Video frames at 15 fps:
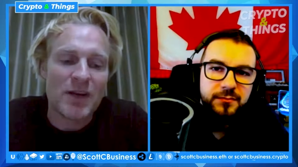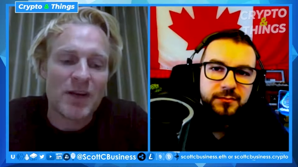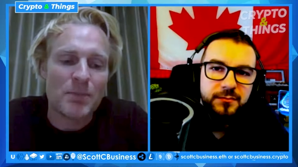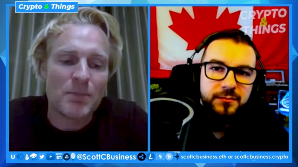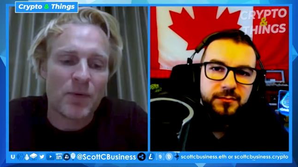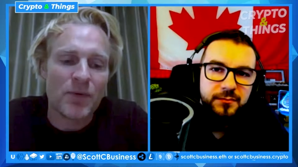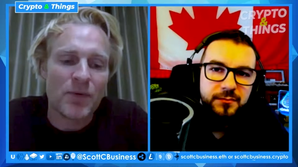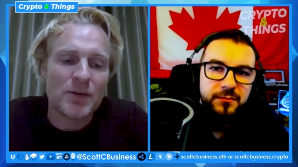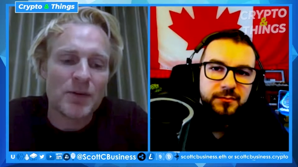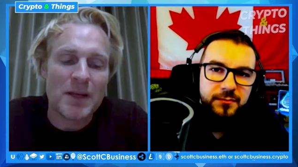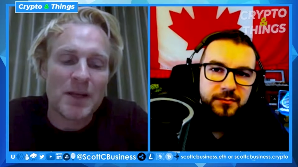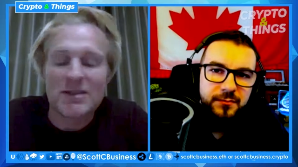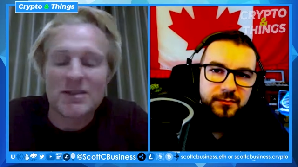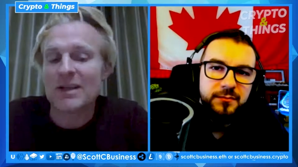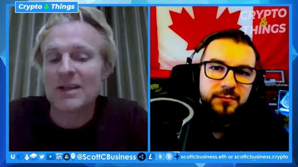
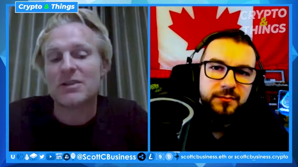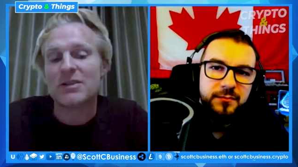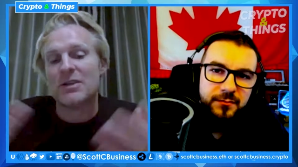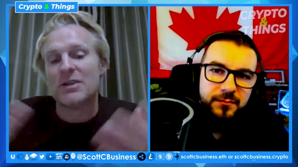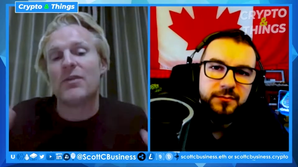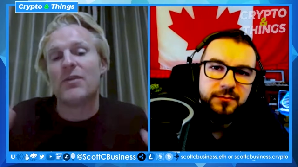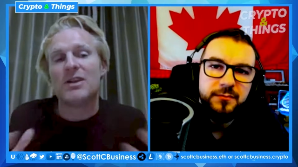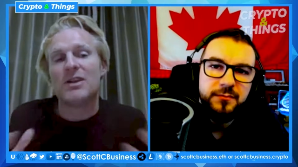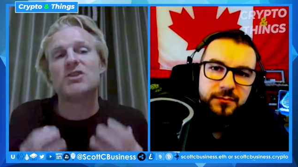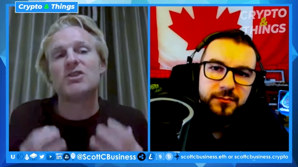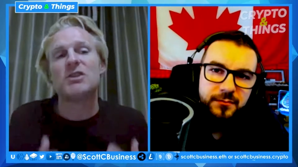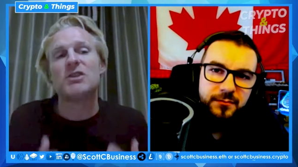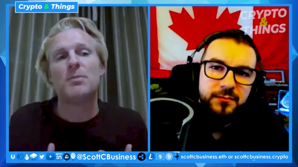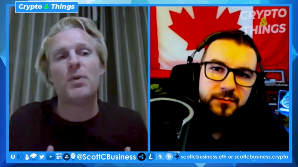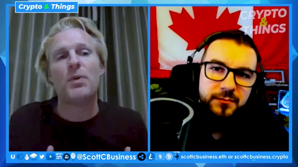Speaker 1: profitable. It's actually a very
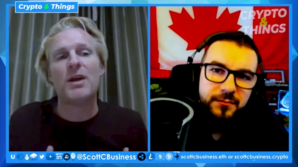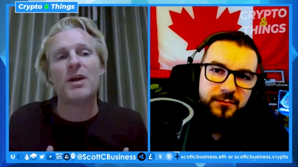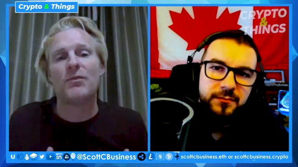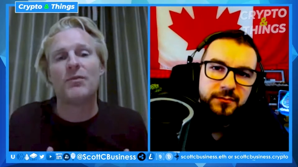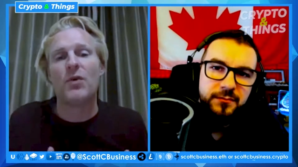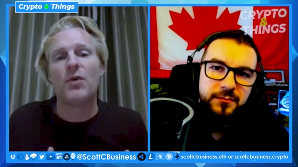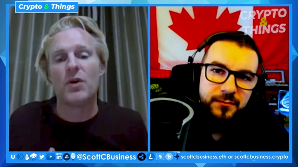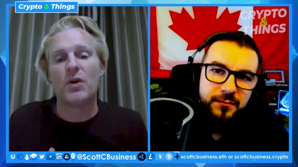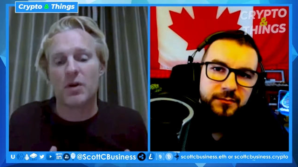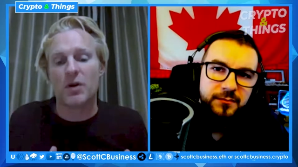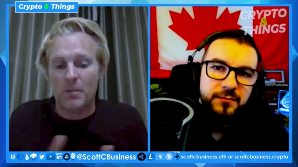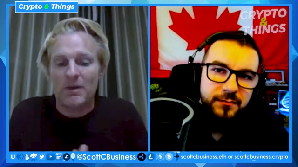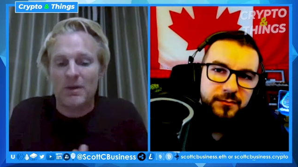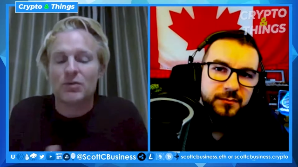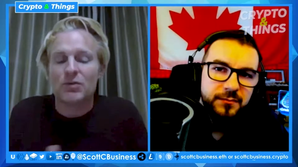cheap way for
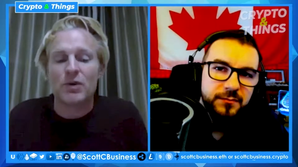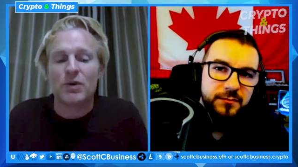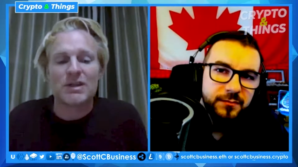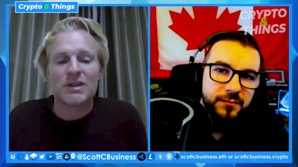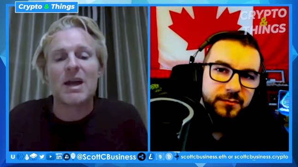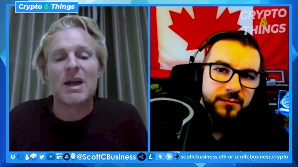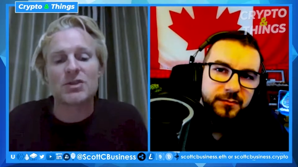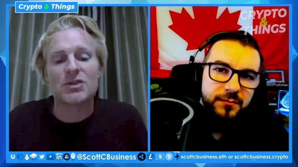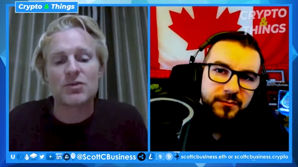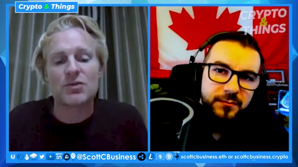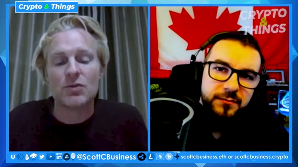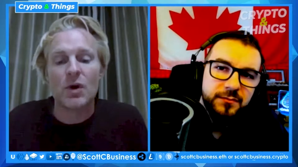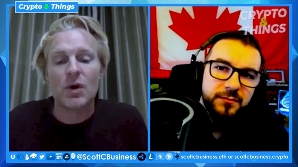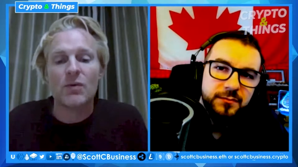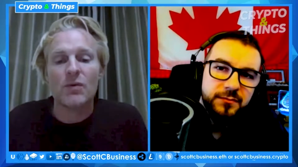Bitcoin Cash
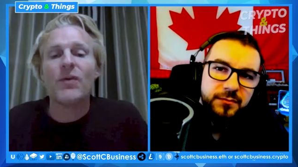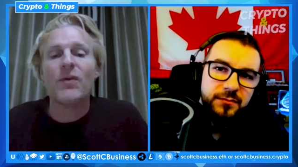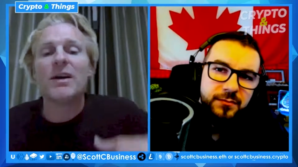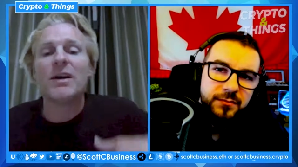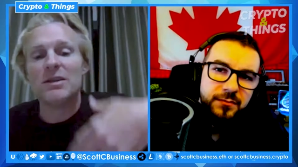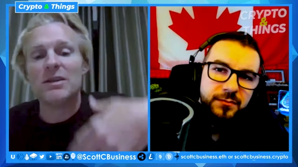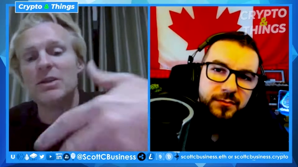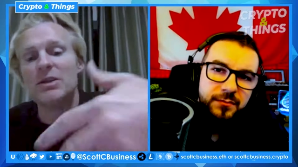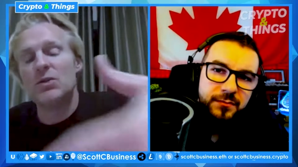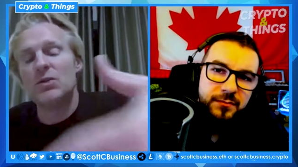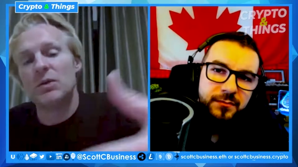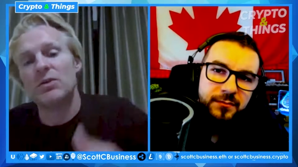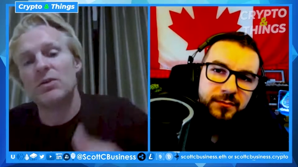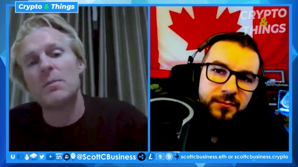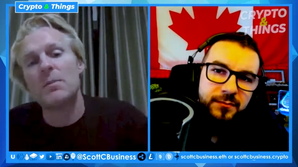to find new
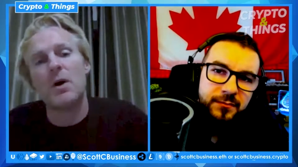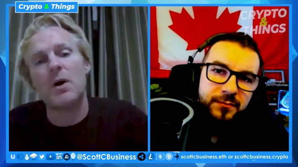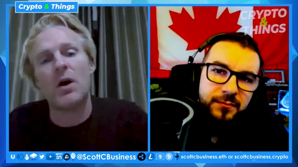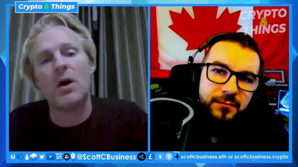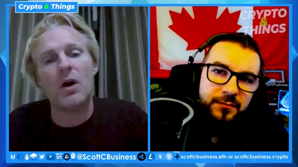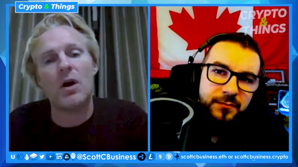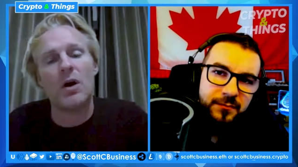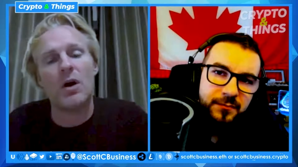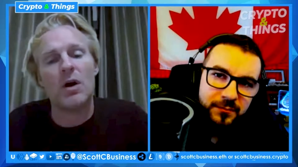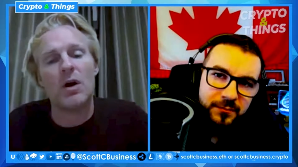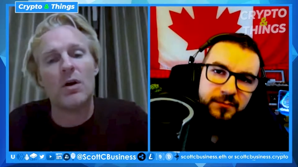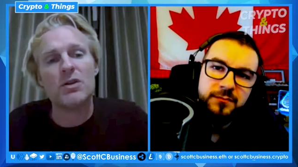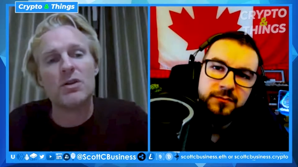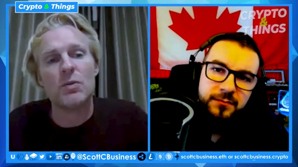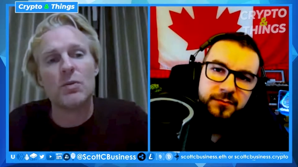adop uh,
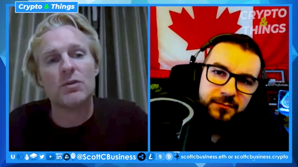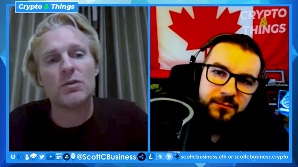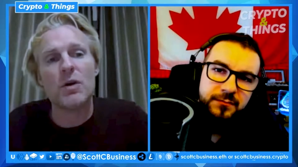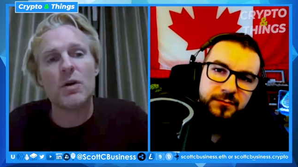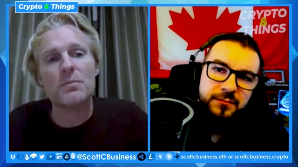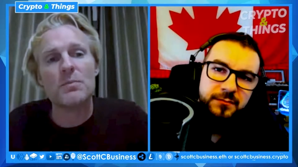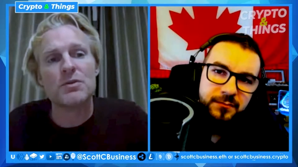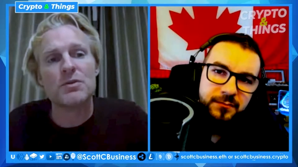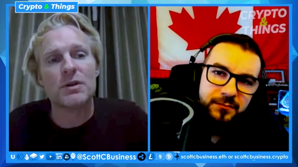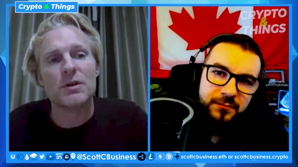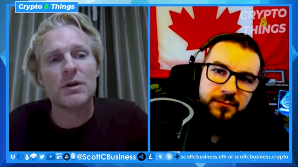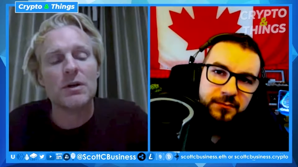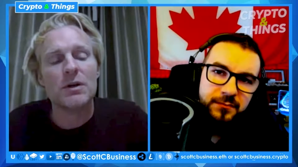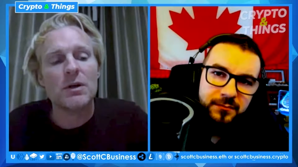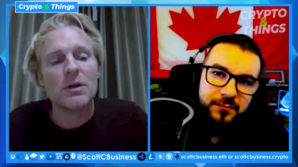new adoption.
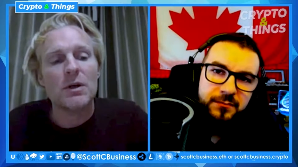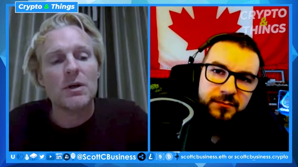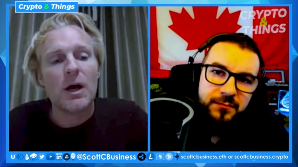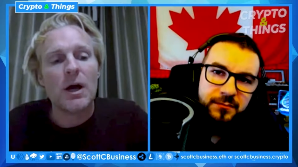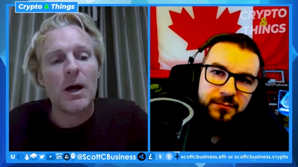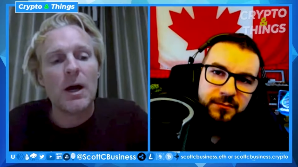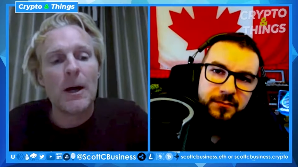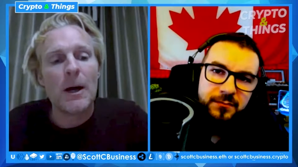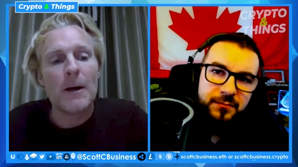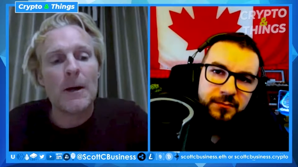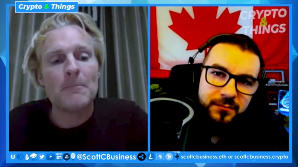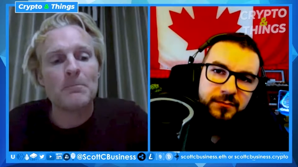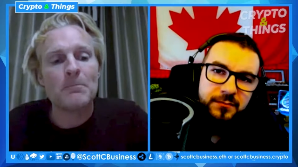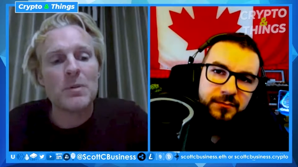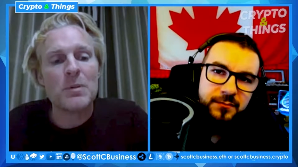Huh?
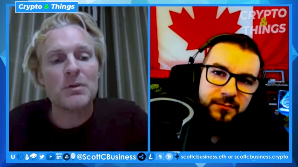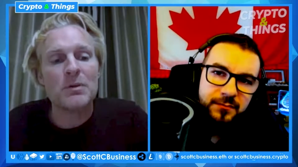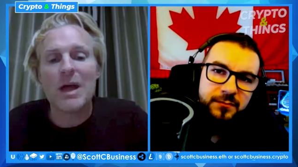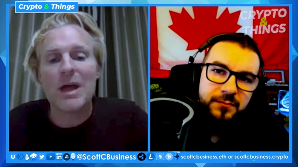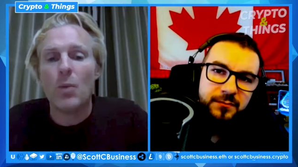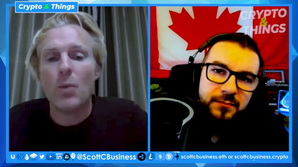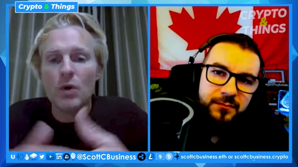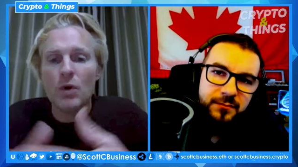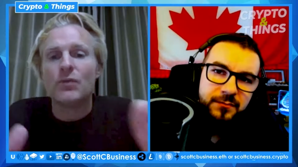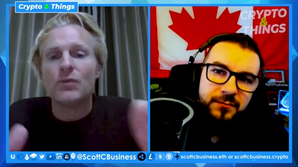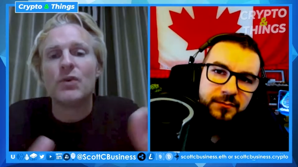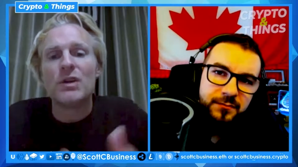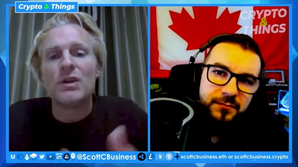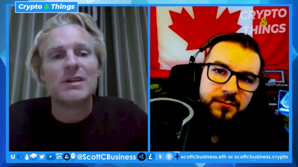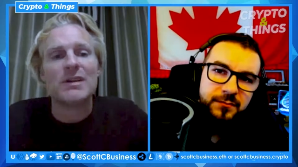Um, people that work
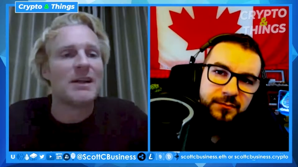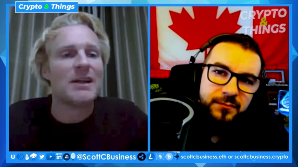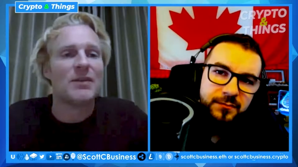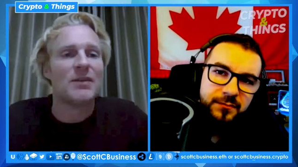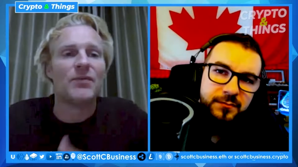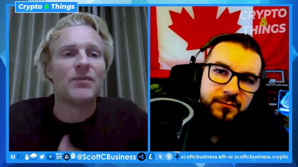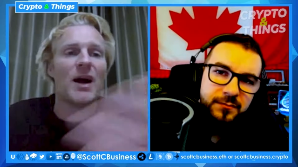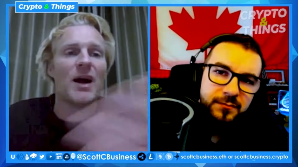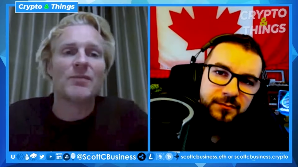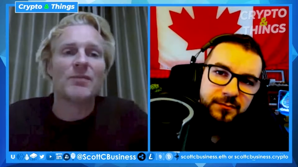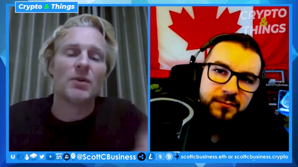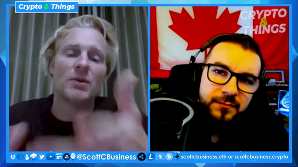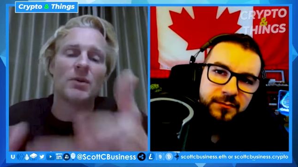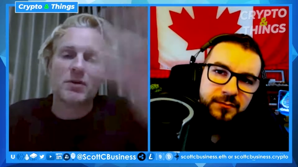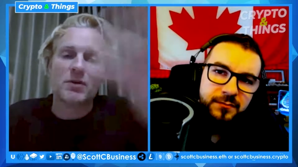for it and they get five
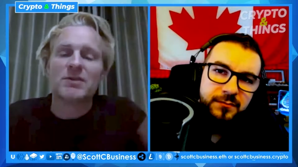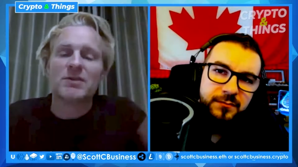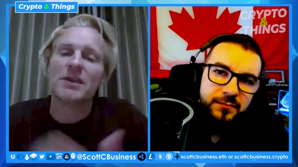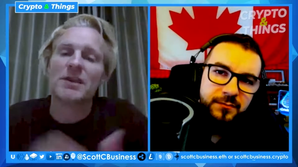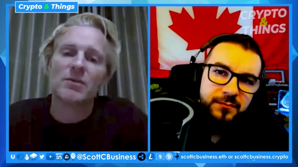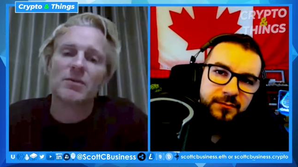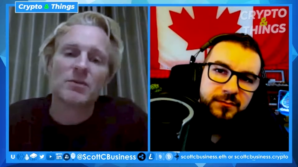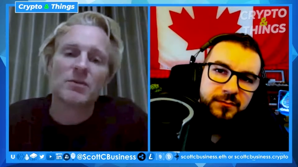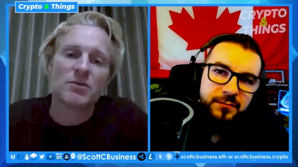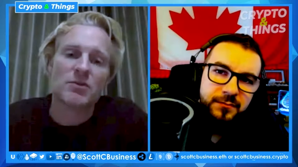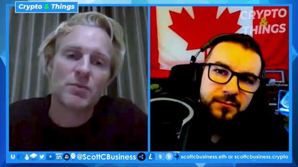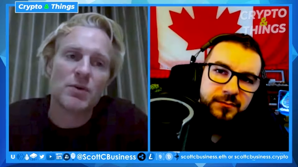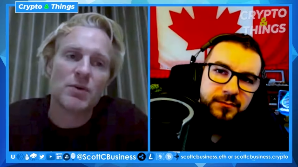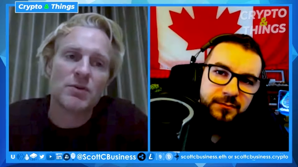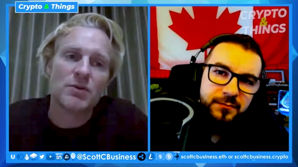dollars or ten dollars
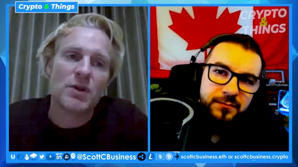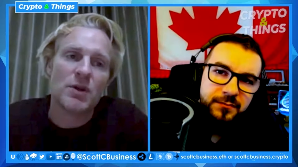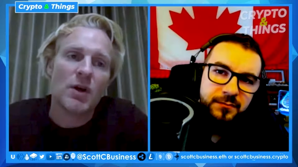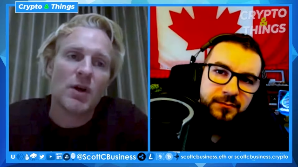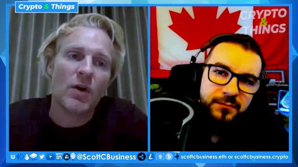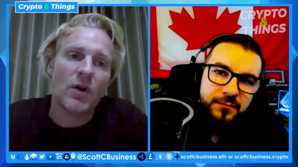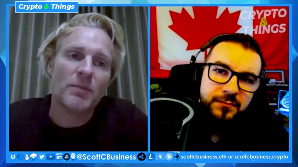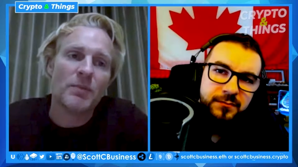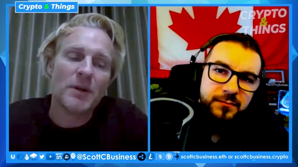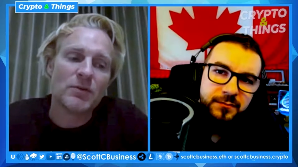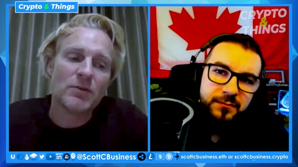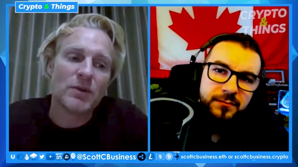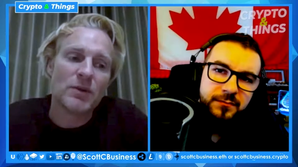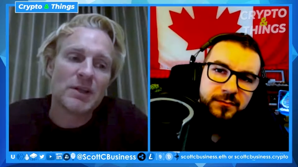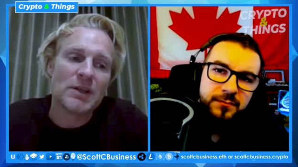worth of Bitcoin